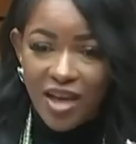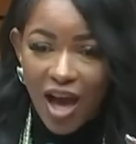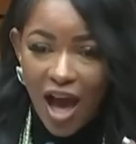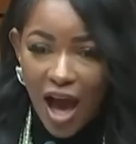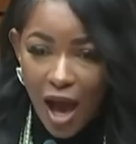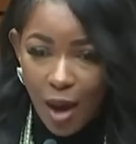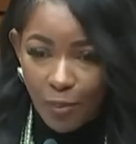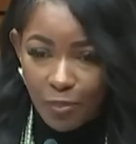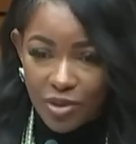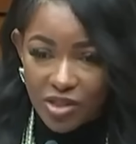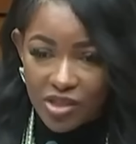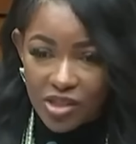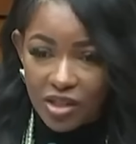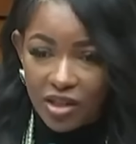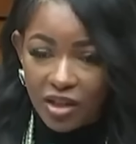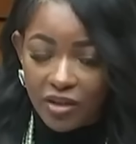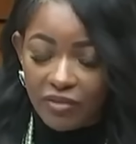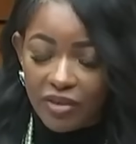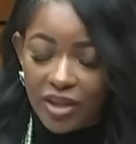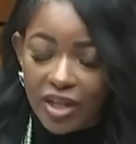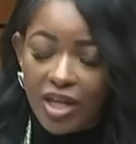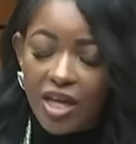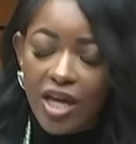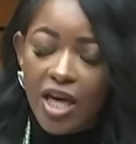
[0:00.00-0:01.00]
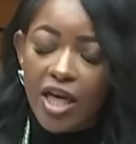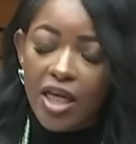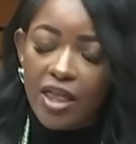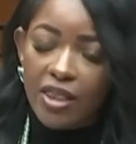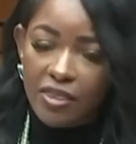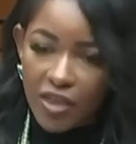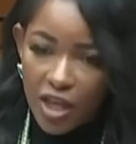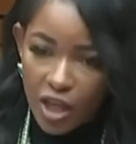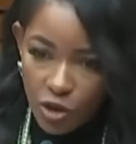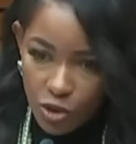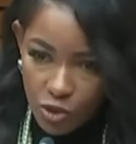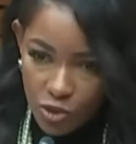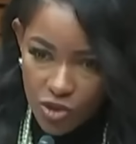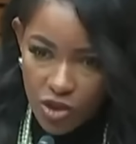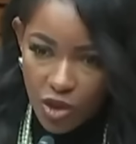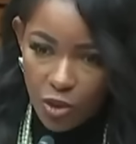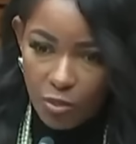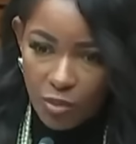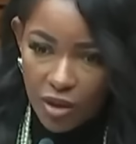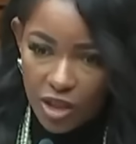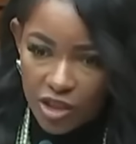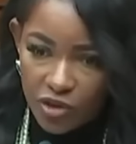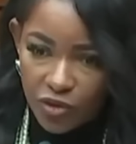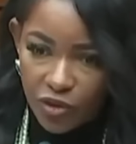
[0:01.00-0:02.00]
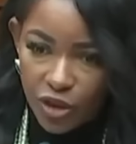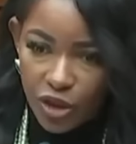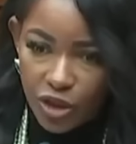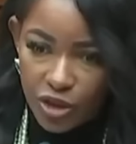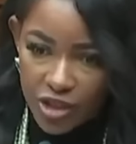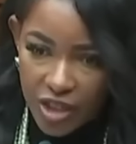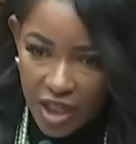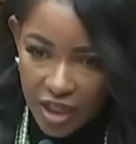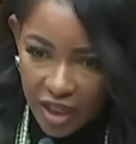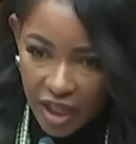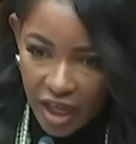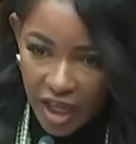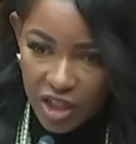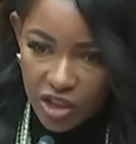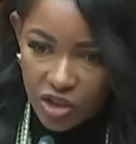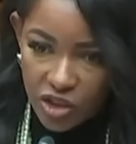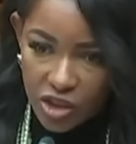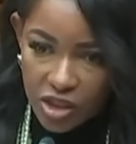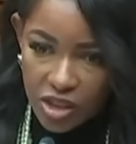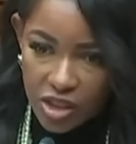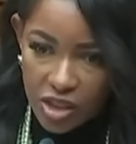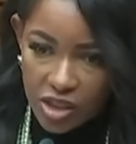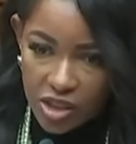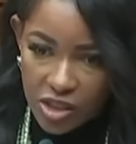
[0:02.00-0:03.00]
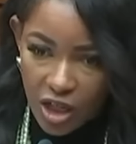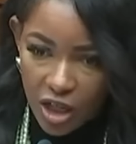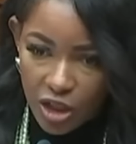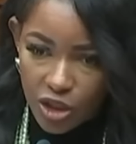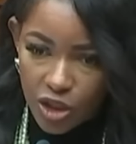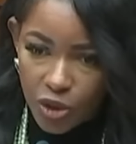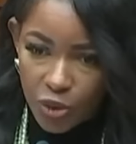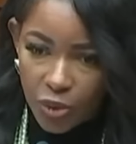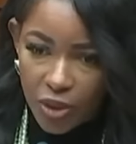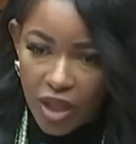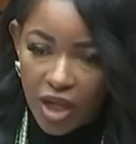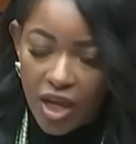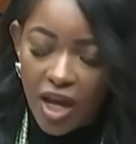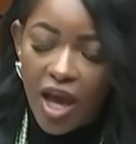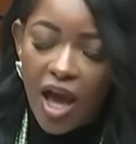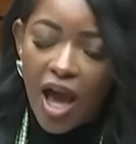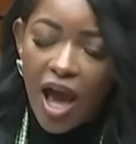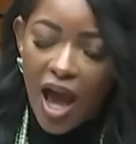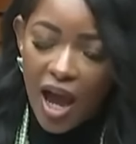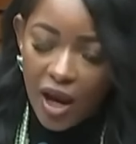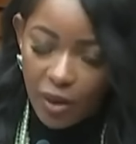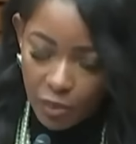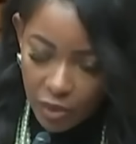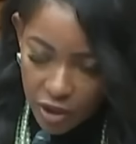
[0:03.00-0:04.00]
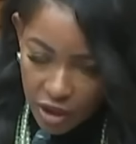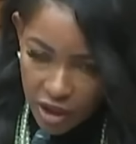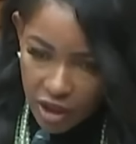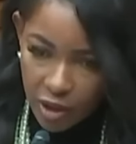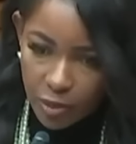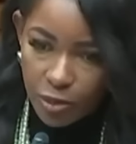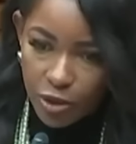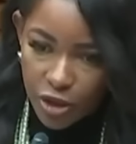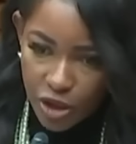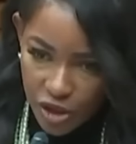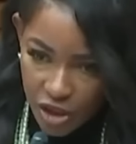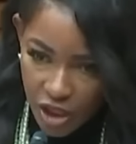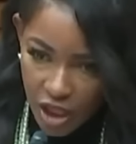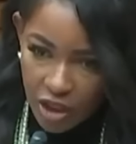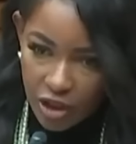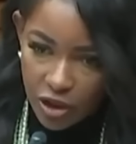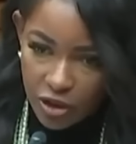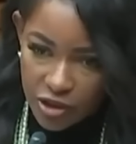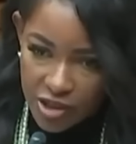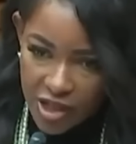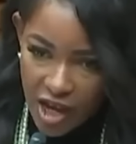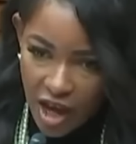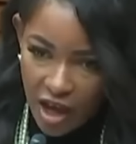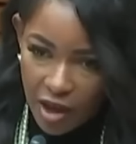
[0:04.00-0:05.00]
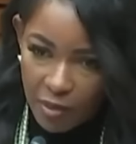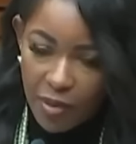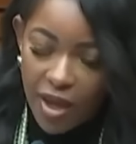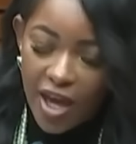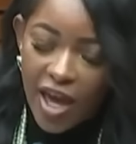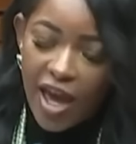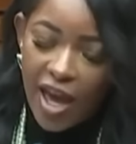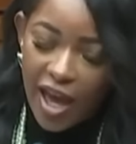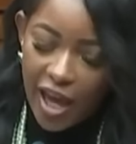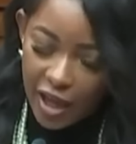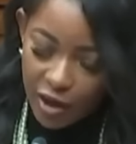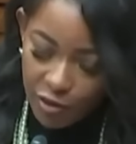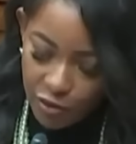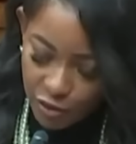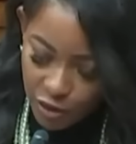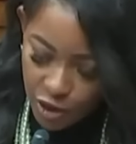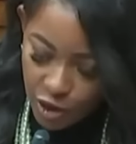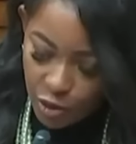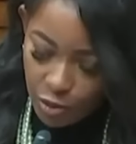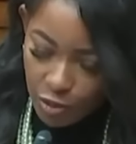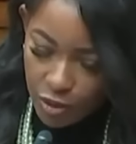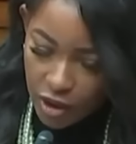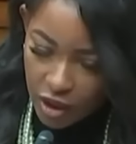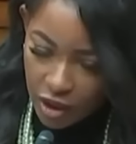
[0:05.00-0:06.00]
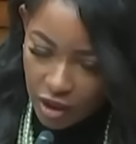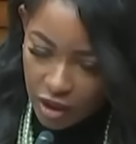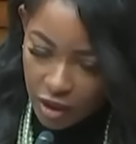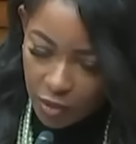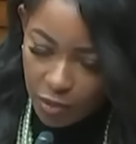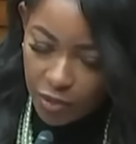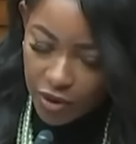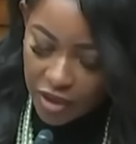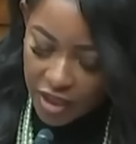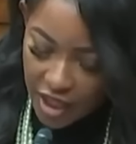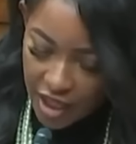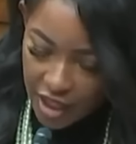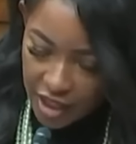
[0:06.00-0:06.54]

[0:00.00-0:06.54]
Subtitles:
the opposite of it. Thank you so much for your dedication to this country. I really appreciate your time and for you putting up with the